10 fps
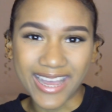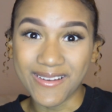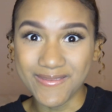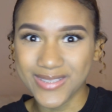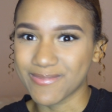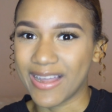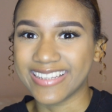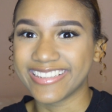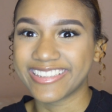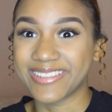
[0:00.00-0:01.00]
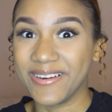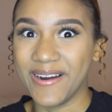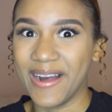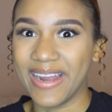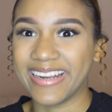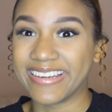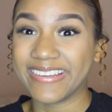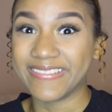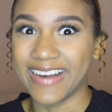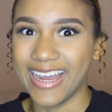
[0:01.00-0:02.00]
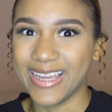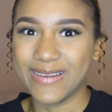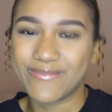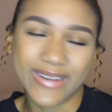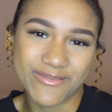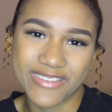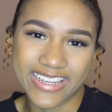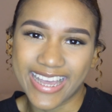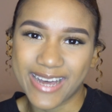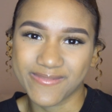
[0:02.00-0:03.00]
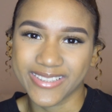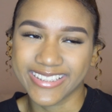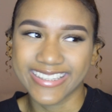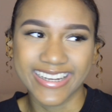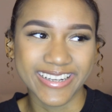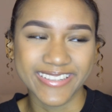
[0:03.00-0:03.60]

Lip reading: I'm smiling so hard. I don't know why I am, but I'm really happy.